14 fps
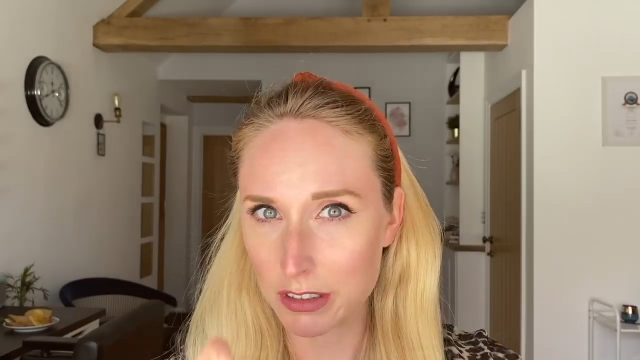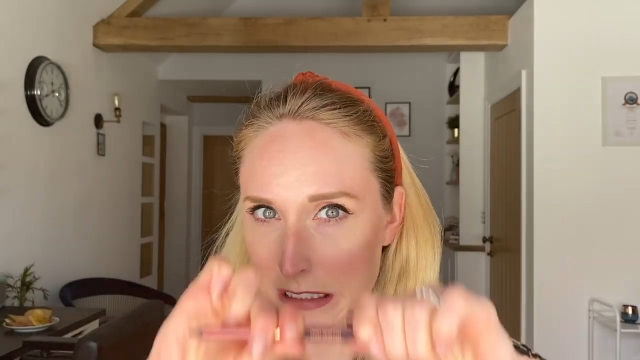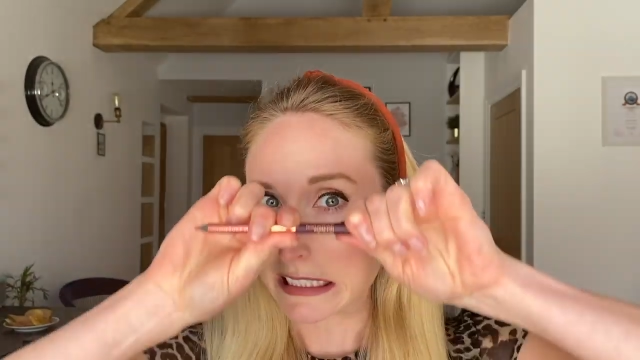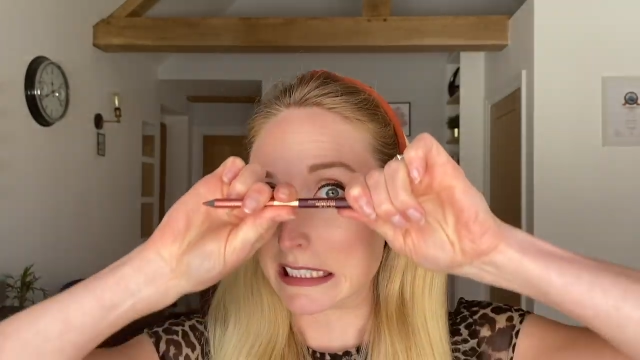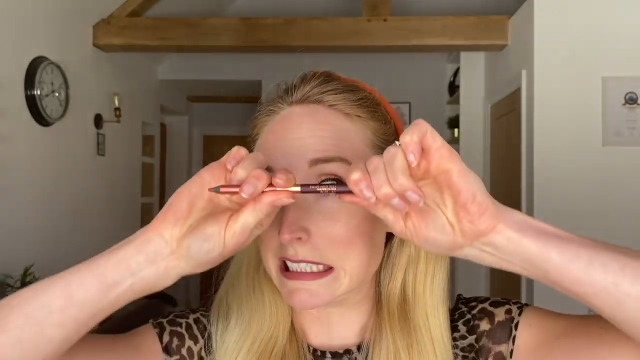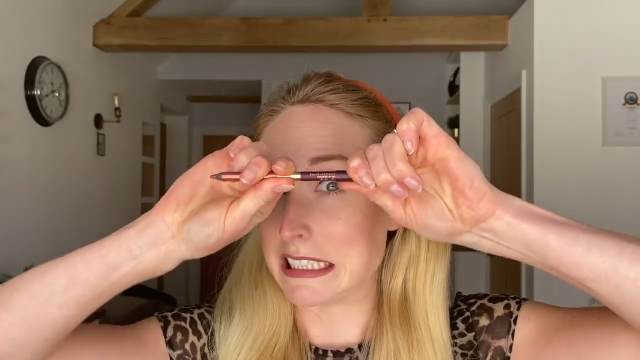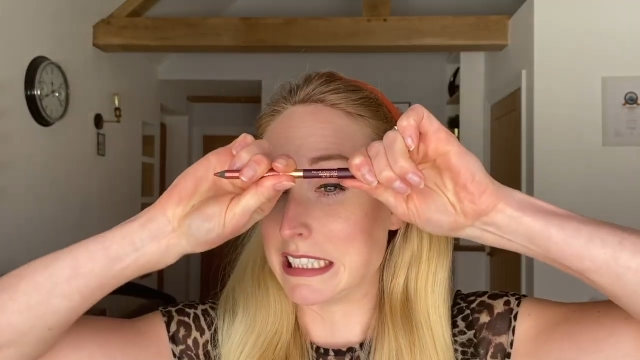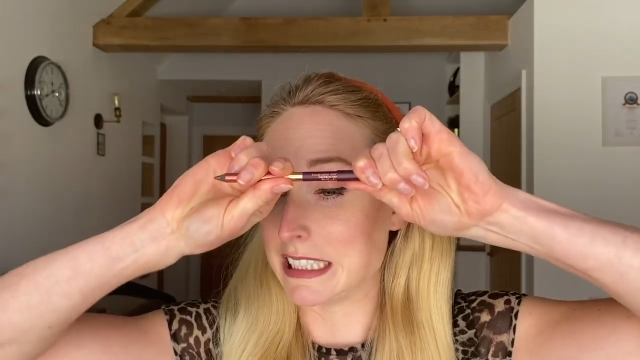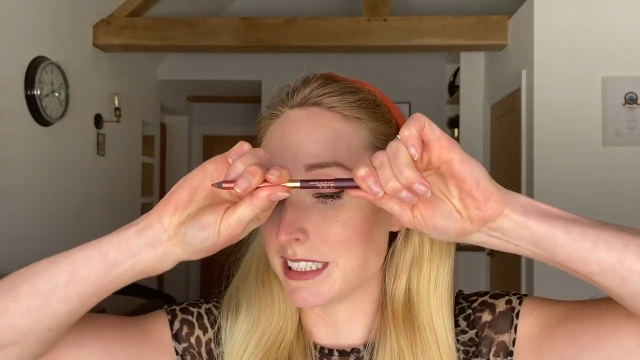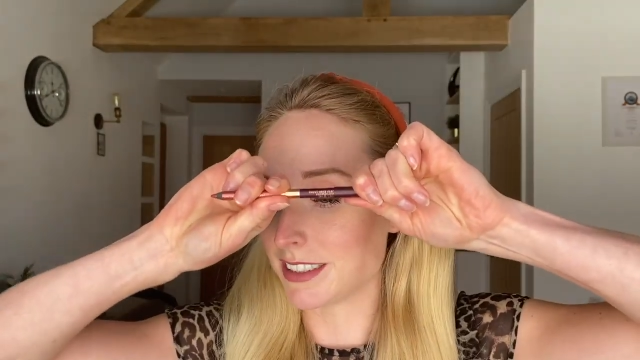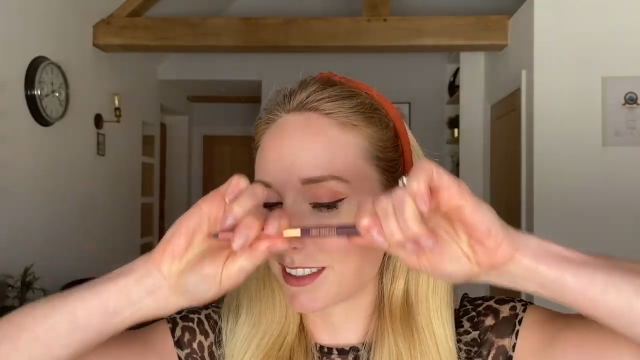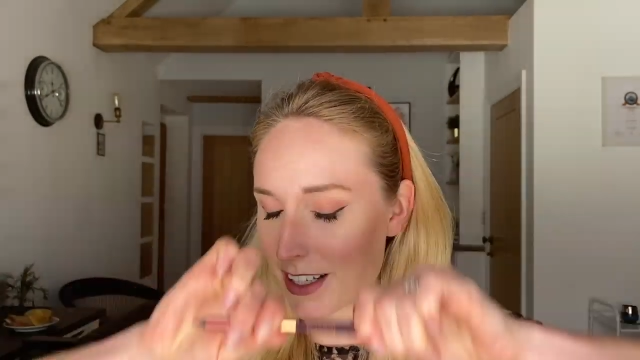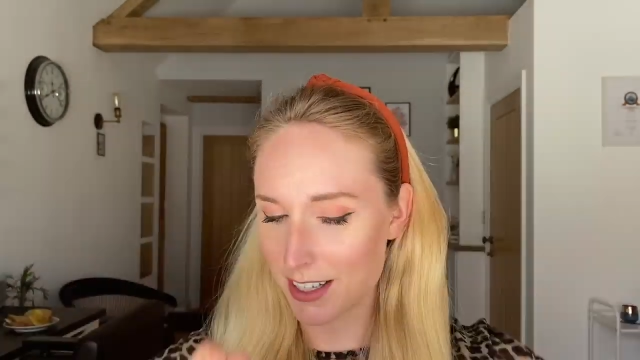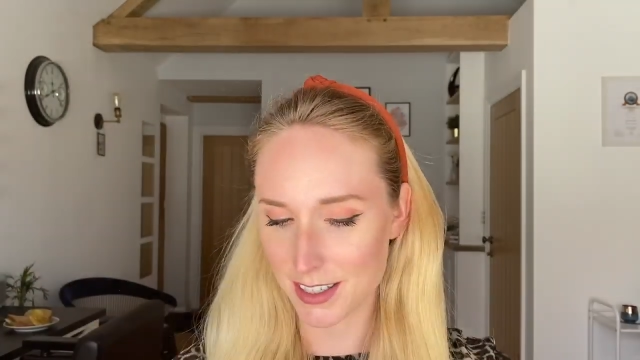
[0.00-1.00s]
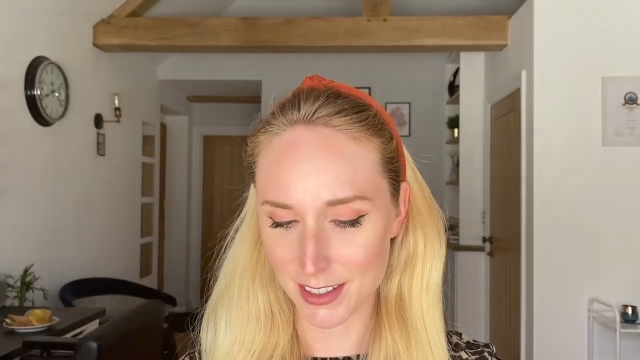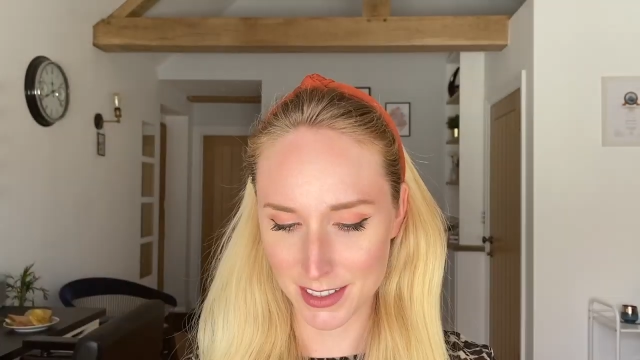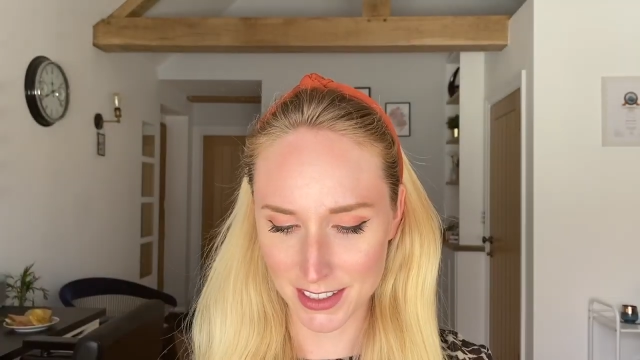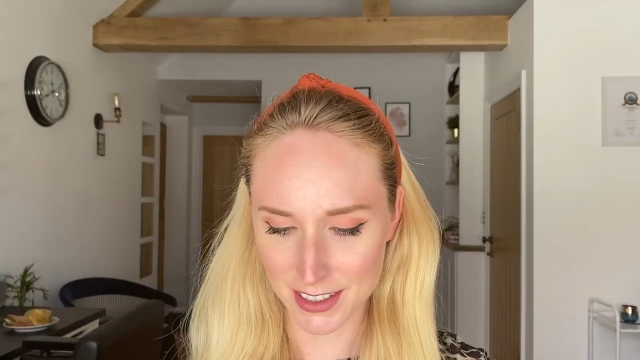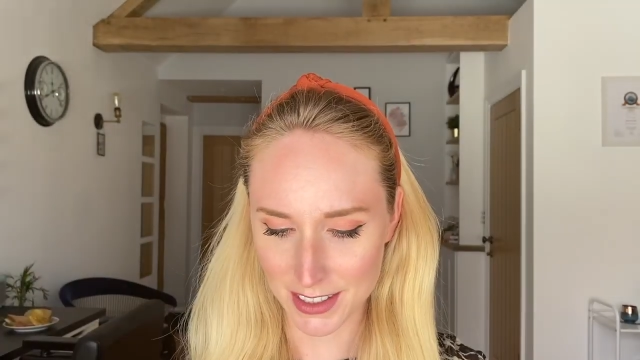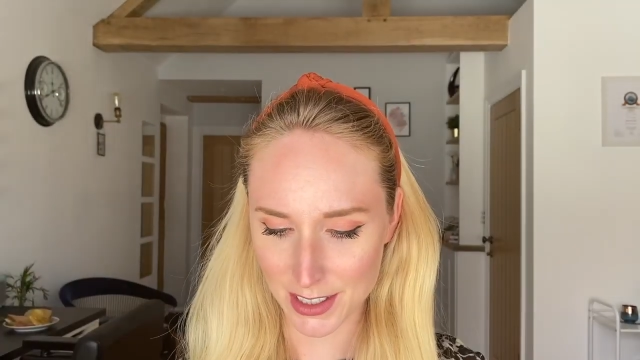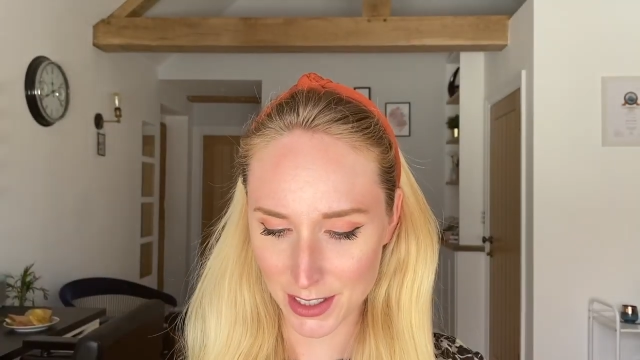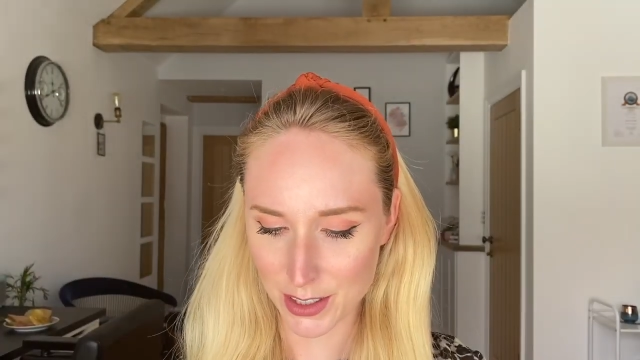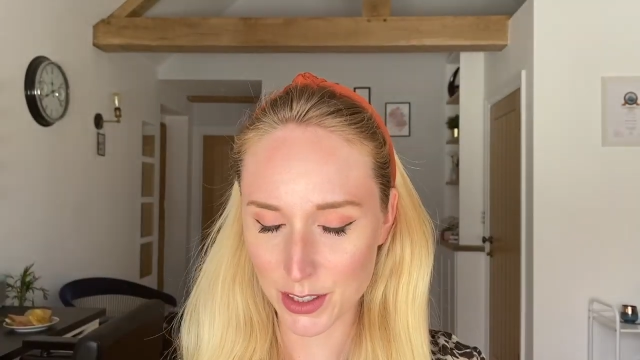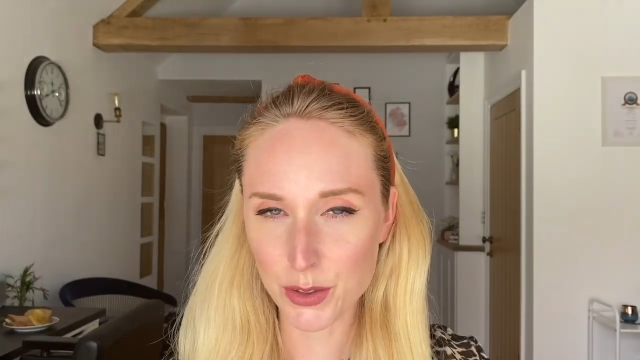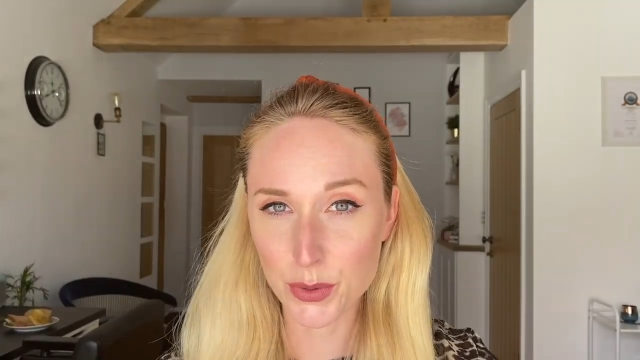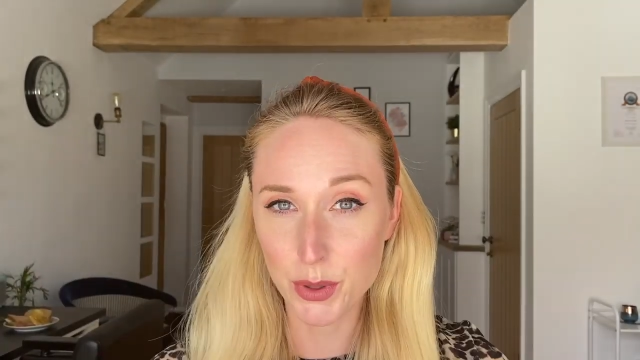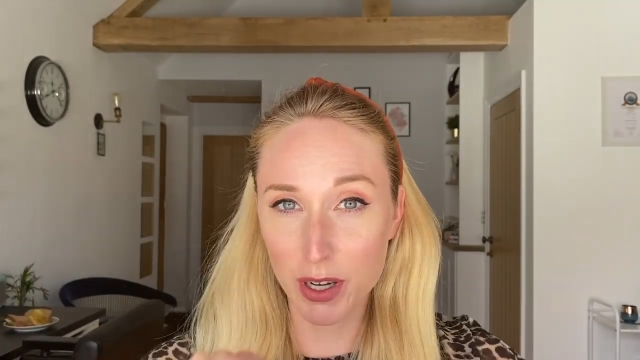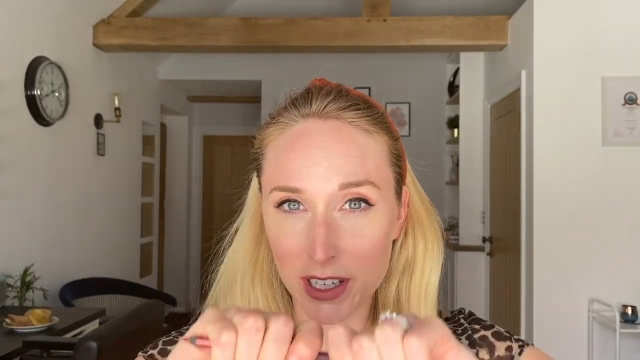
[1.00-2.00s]
although this is super tough
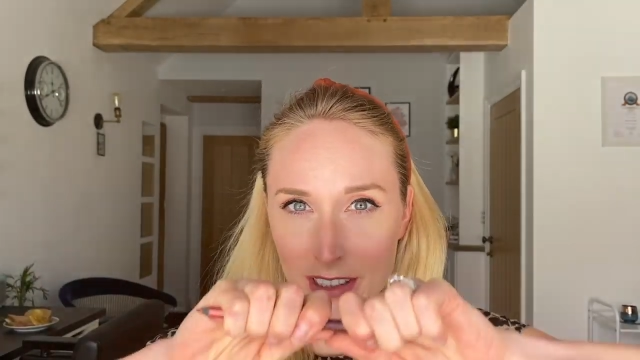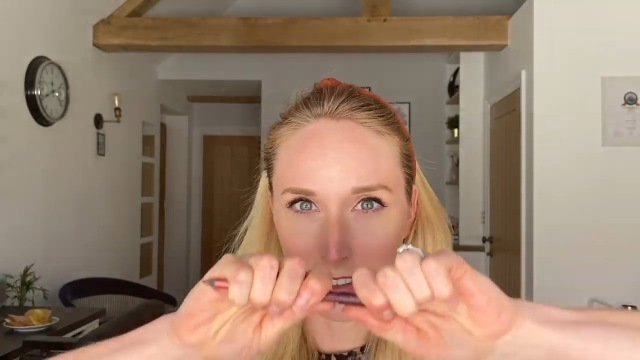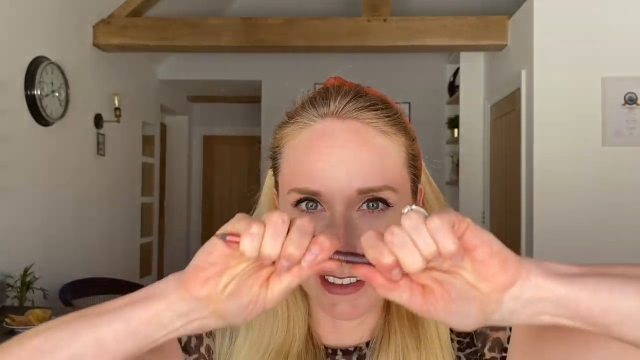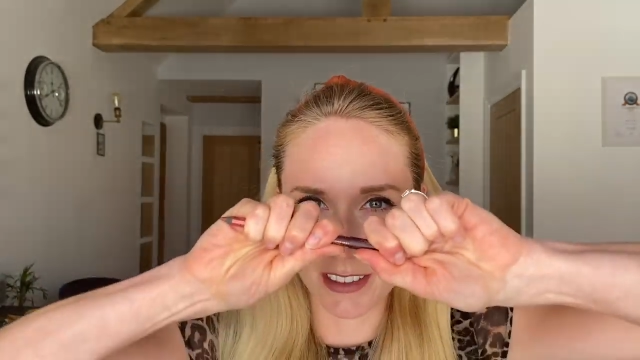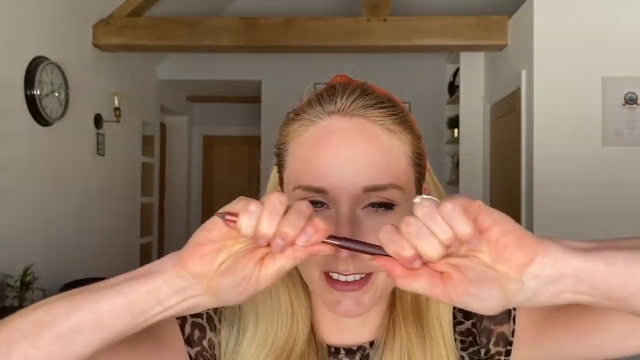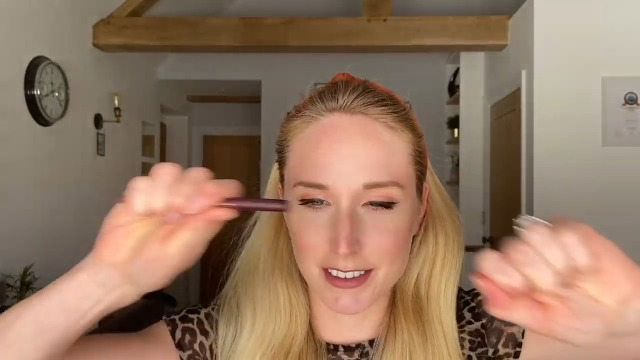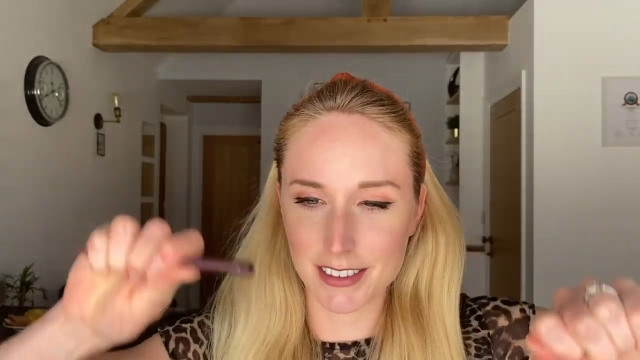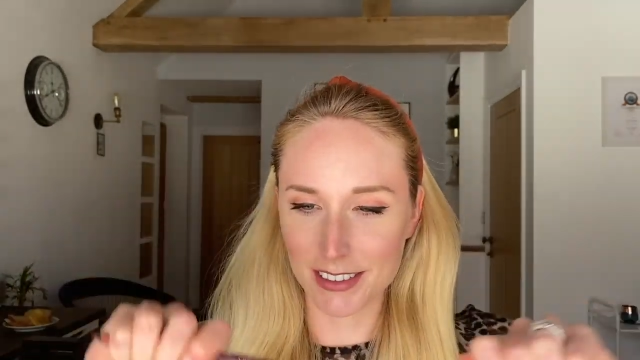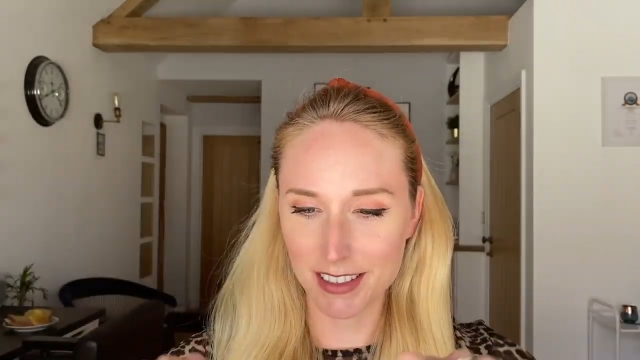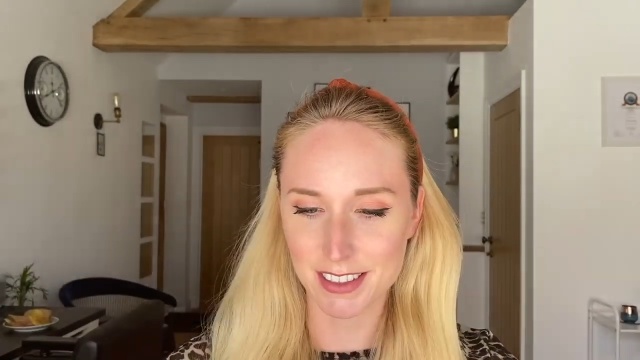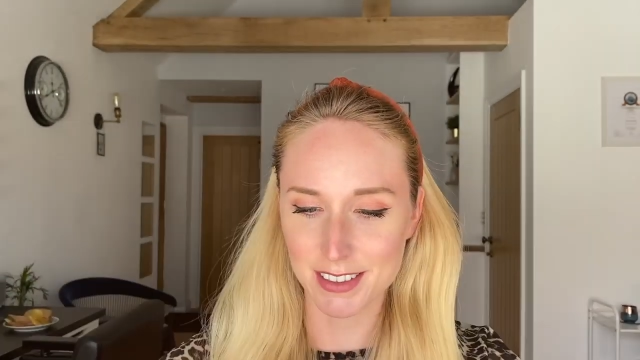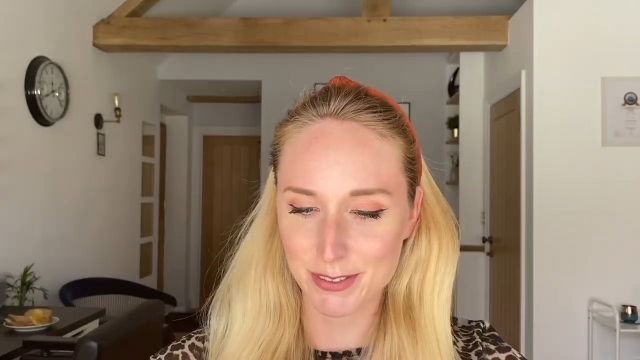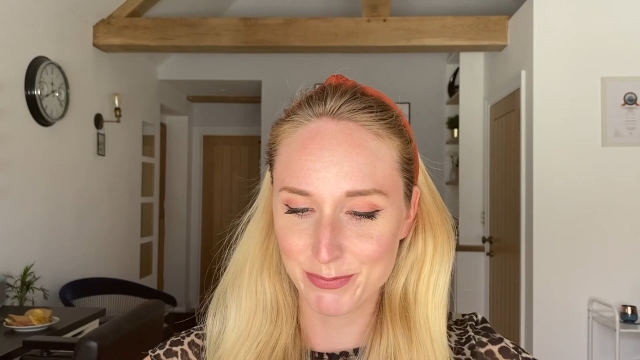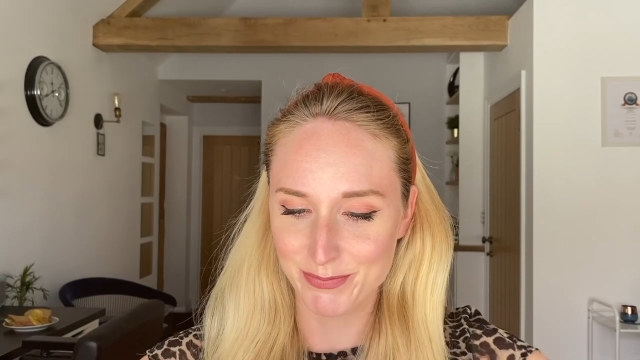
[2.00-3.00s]
to undo, as you can see.